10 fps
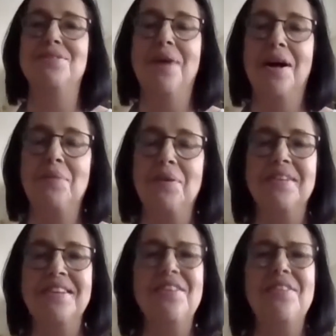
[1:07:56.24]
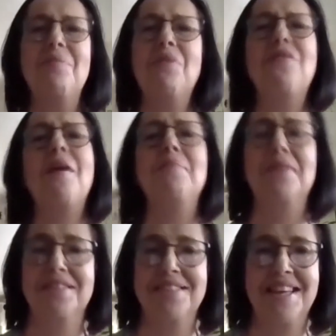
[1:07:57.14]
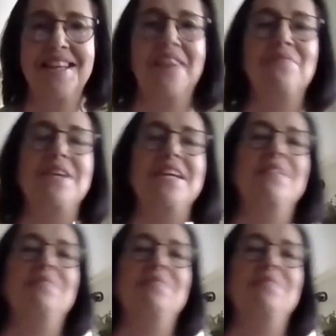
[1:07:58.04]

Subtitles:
will help you. And you know, they were fabulous. They gave me